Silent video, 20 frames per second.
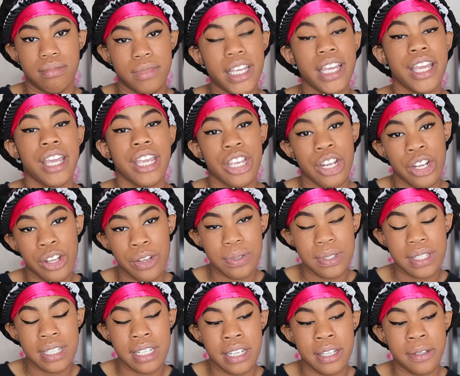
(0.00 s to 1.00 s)
and you don't
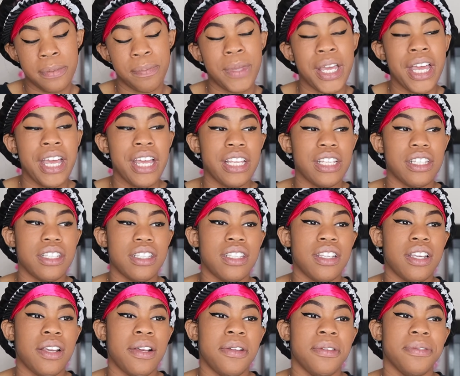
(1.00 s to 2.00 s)
see them.
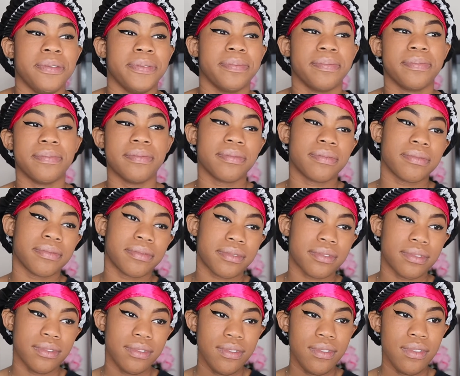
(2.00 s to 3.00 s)
So
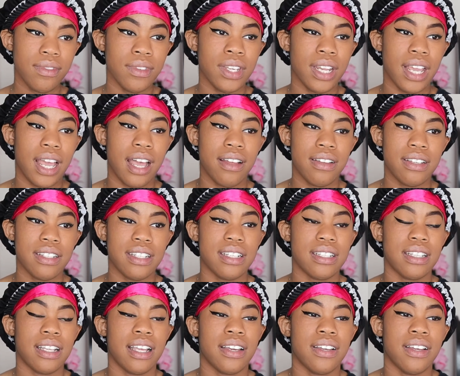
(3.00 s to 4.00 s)
I was just
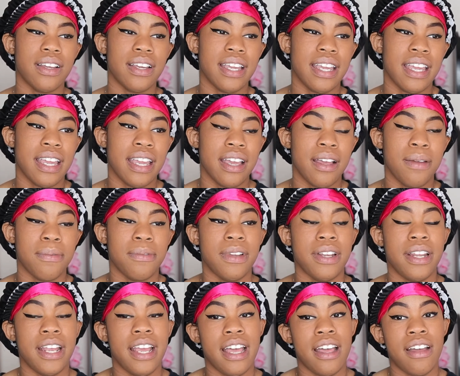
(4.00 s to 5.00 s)
like, okay, I'm gonna
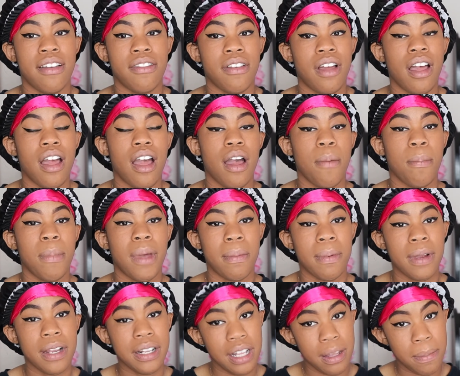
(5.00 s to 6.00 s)
have my
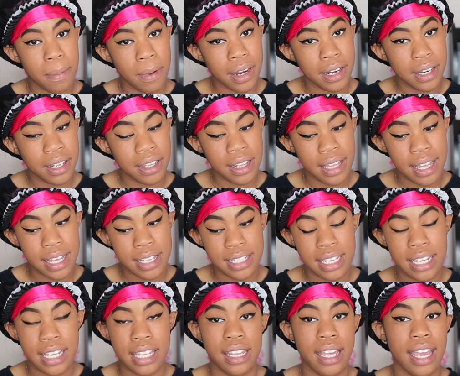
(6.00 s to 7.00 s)
birthday party class,
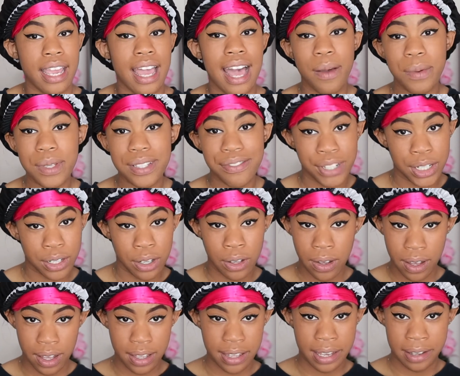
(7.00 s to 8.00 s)
and like I was gonna go
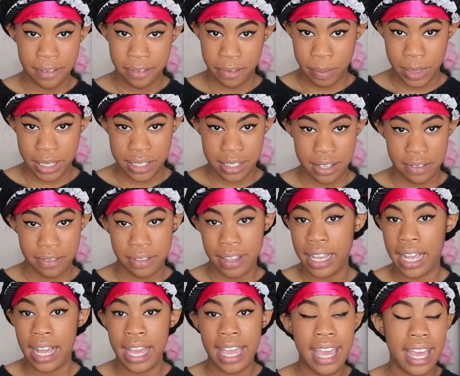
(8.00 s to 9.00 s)
all out for myself.
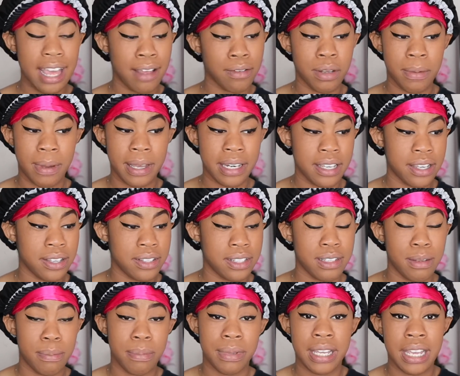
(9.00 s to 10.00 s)
Like, I ain't have nobody else
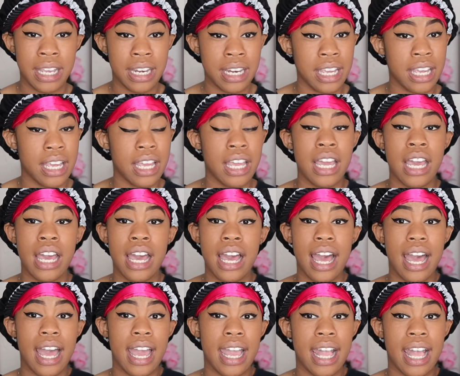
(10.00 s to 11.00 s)
to plan it,
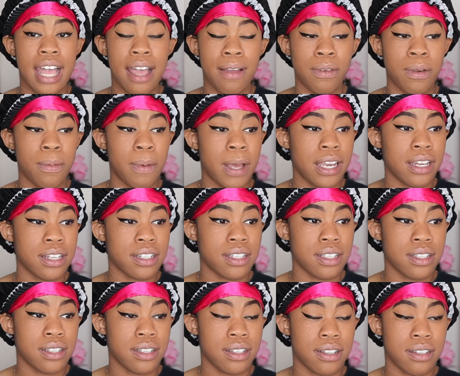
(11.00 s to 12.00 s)
I ain't have nobody
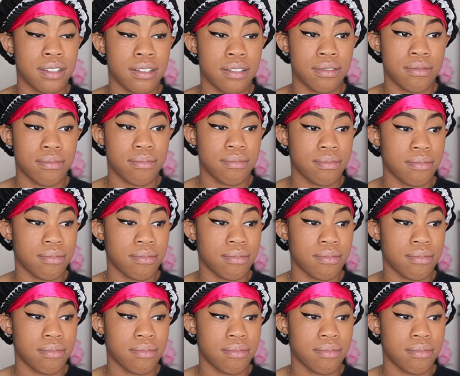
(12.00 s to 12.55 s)
to